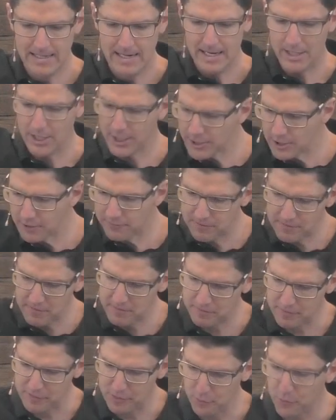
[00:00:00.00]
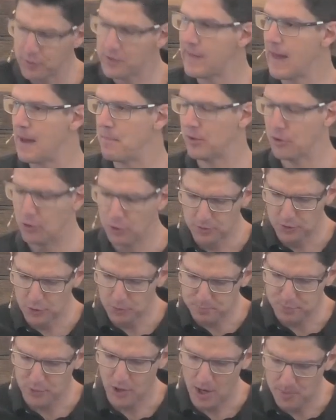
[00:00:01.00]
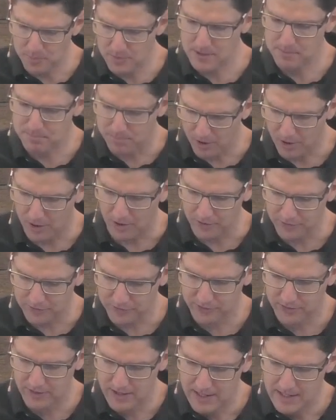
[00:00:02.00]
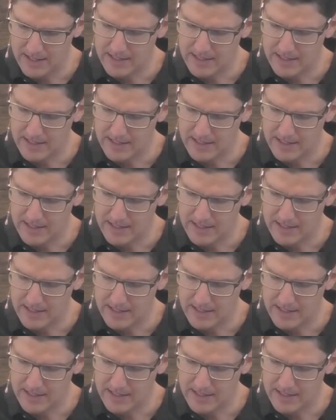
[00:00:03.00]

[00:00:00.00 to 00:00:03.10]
And I don't know if you've ever thought of that, but your, your primary boss